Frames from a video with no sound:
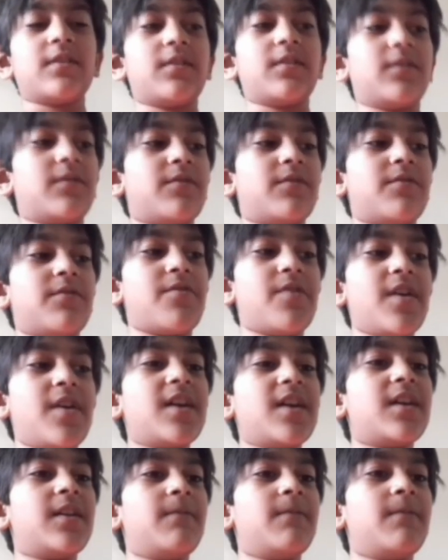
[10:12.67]

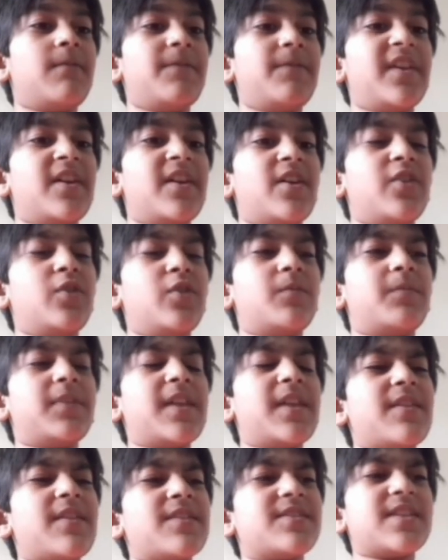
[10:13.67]
Then you
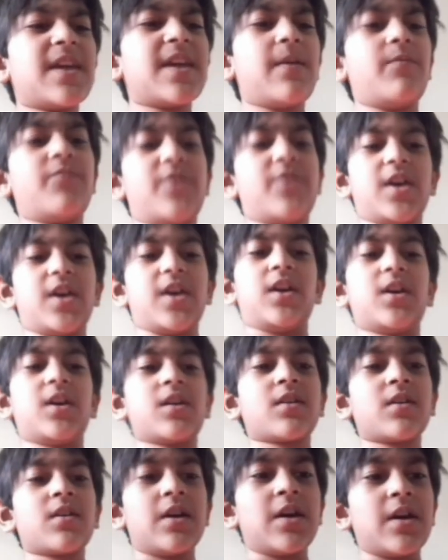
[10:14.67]
play the same thing.
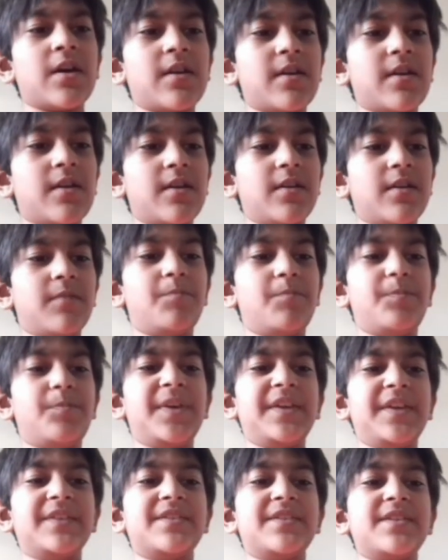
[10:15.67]

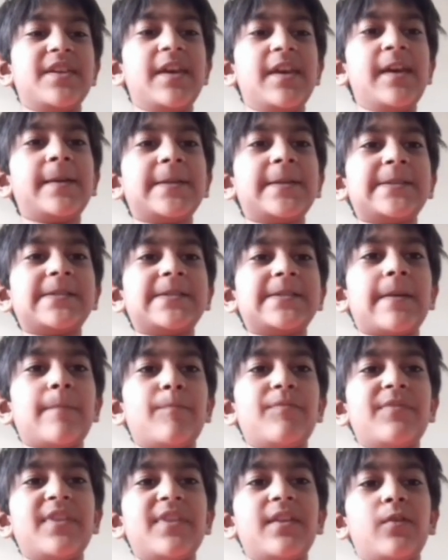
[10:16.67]
b6,
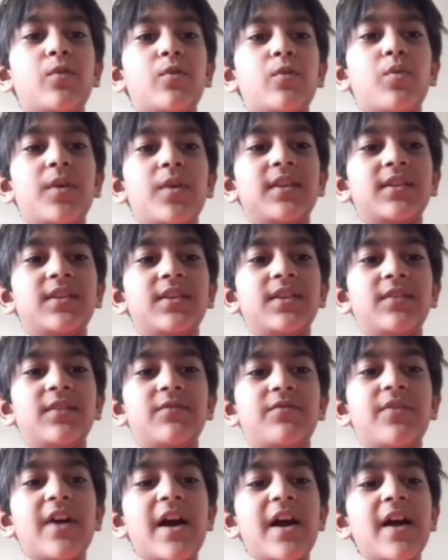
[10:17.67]
queen
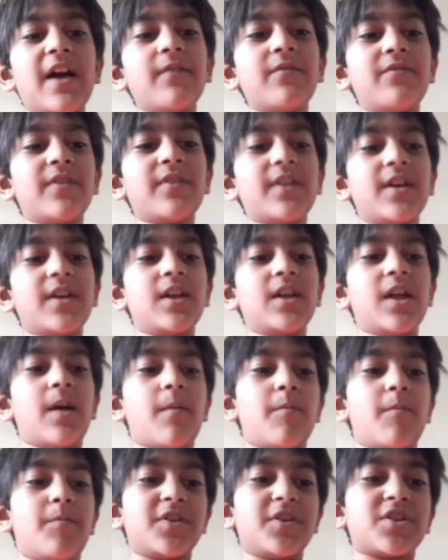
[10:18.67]
d5,
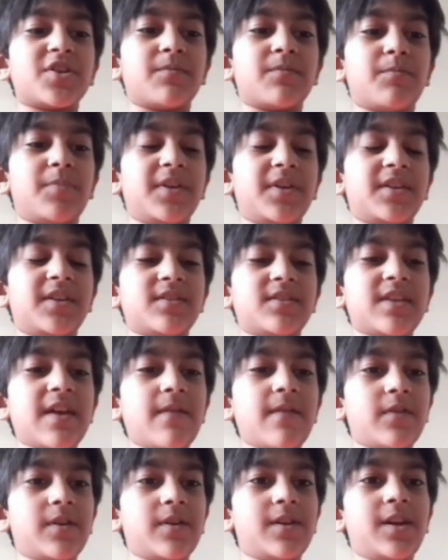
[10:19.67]
bishop
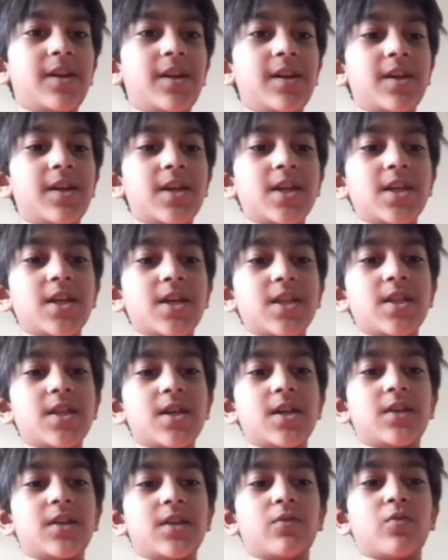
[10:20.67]
b7,
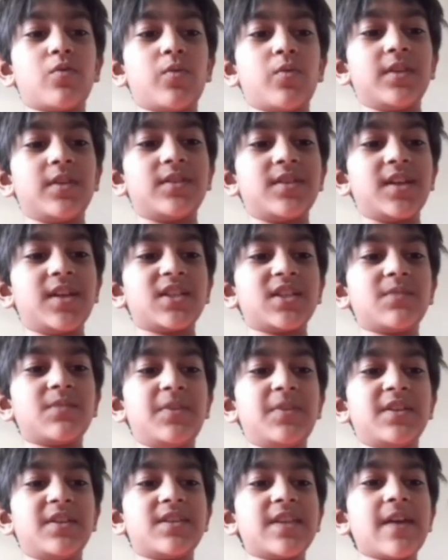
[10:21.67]
then queen takes
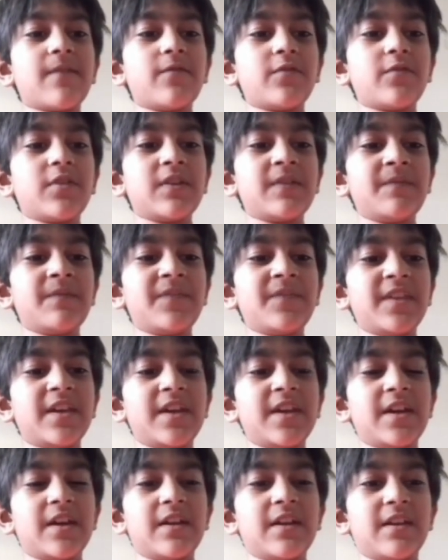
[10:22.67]
b7,
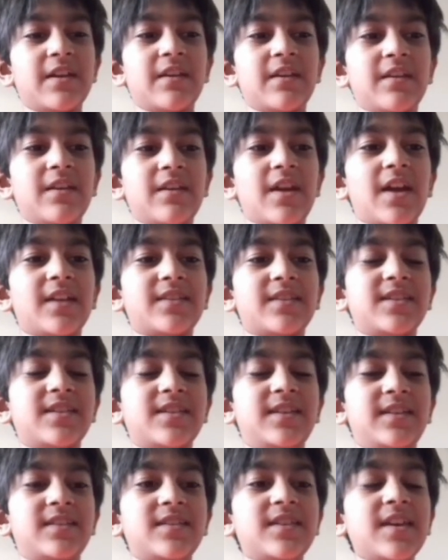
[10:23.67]
knight
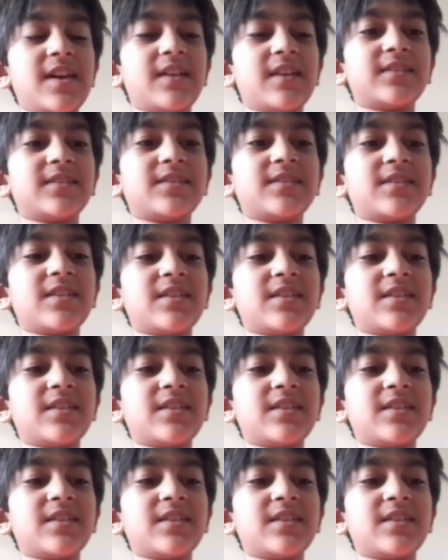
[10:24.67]
c6,